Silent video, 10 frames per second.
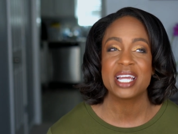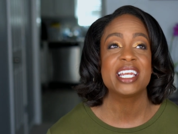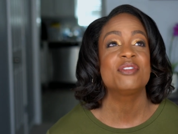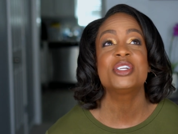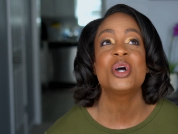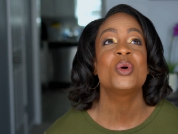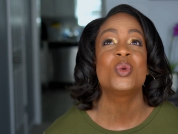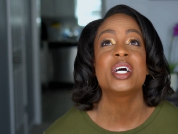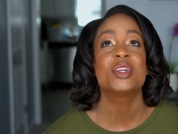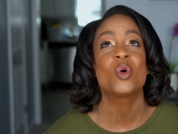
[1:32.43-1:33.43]
I never know
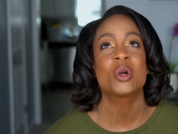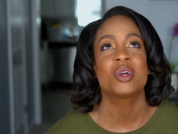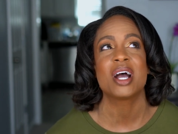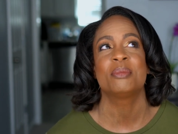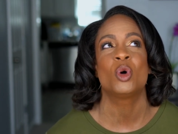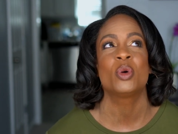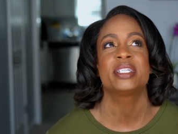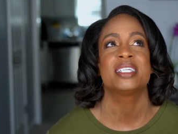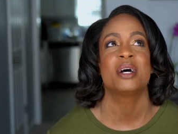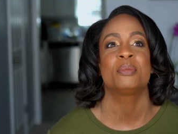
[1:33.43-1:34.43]
what order I'm
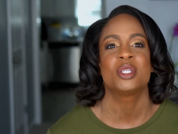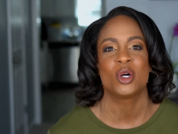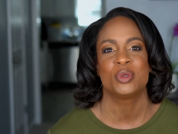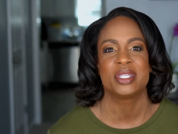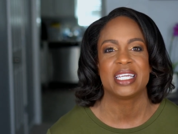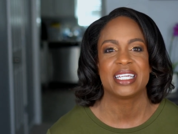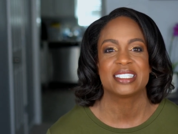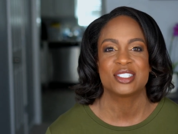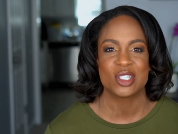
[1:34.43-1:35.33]
going to upload things.